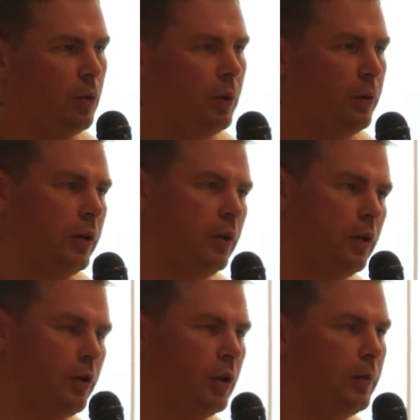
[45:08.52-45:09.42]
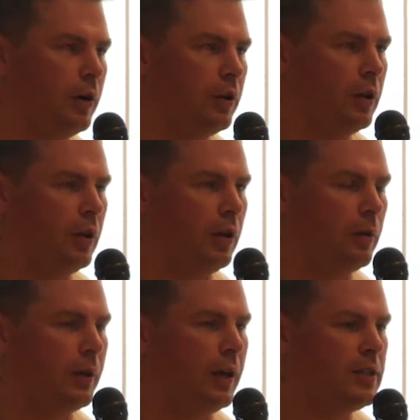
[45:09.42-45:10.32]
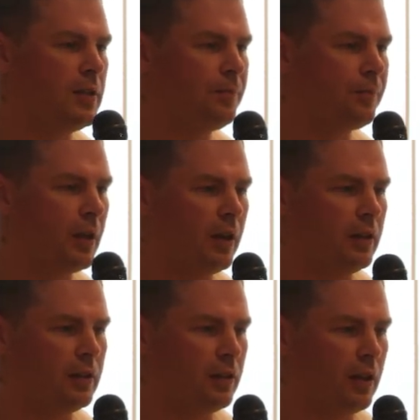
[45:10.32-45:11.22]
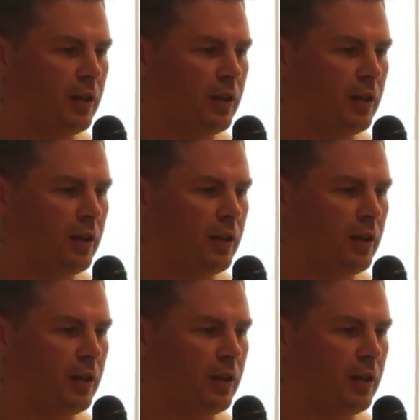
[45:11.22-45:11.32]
when we thought about the place the